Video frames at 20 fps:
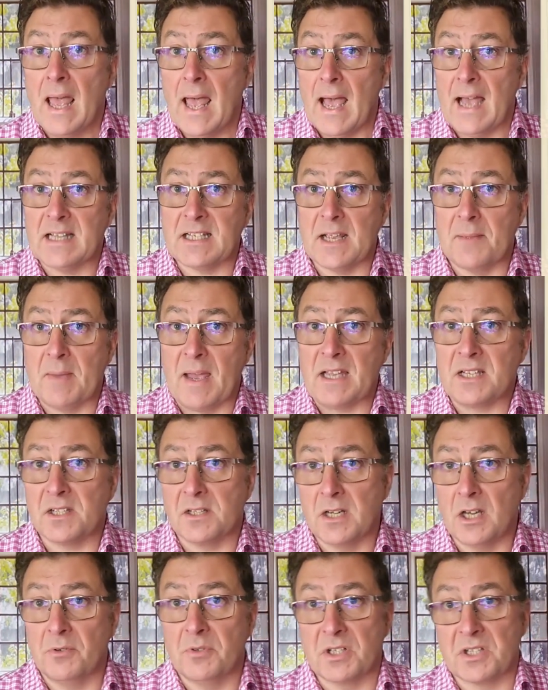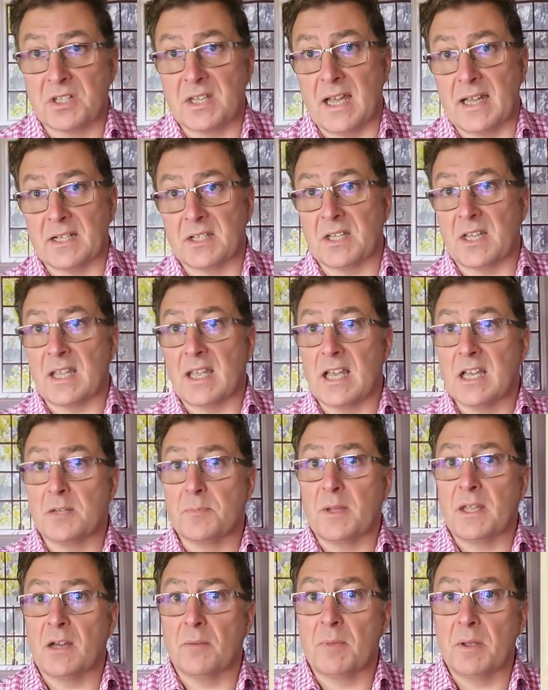SMS, known as texting, is
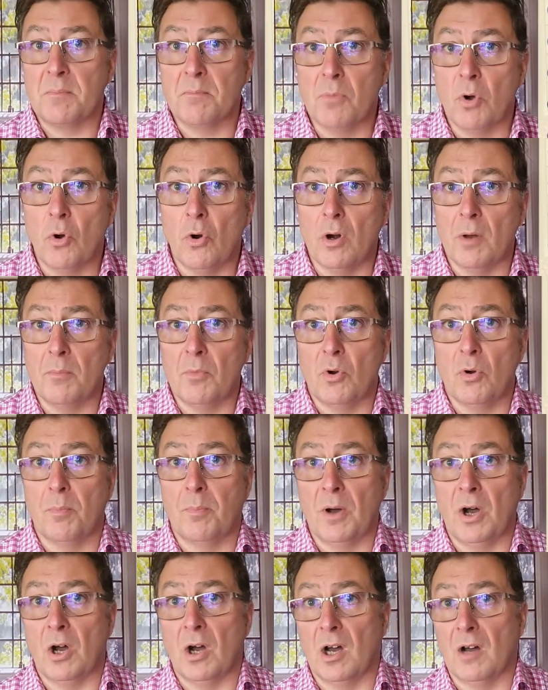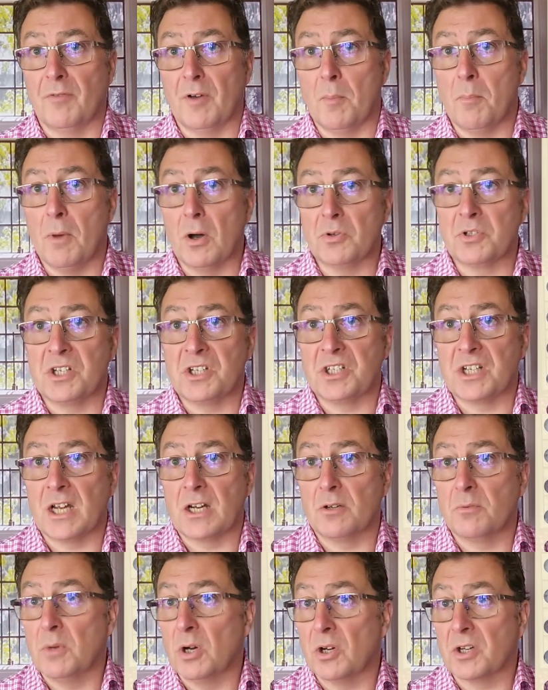becoming more and more part of a
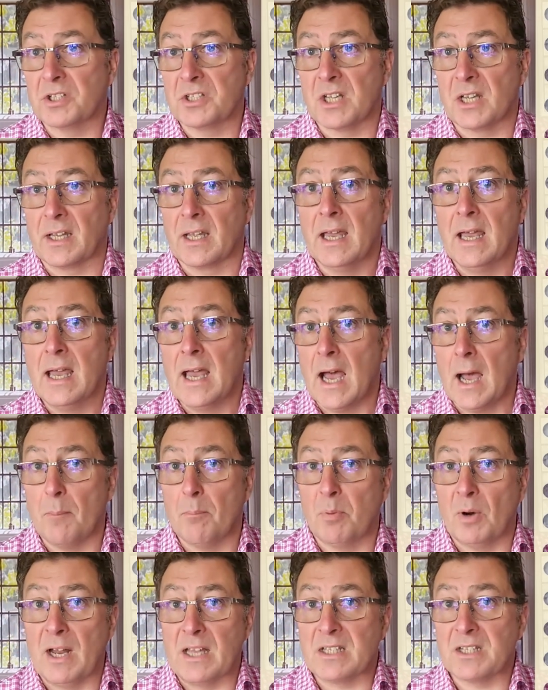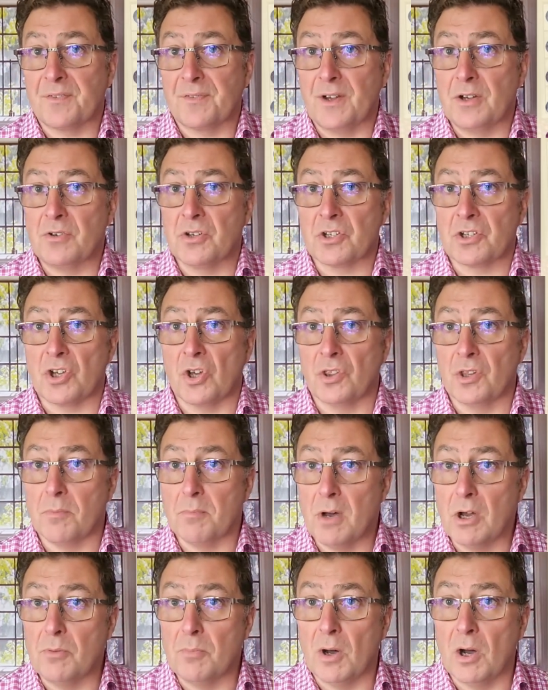multi-channel marketing, and brands focus on the
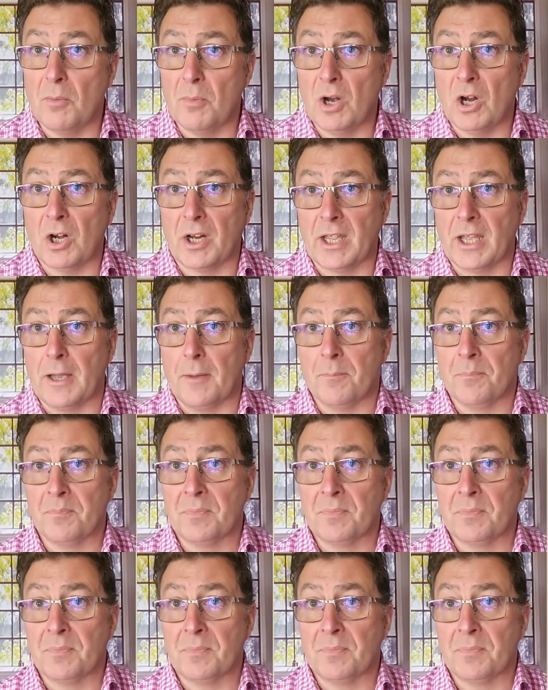mobile market.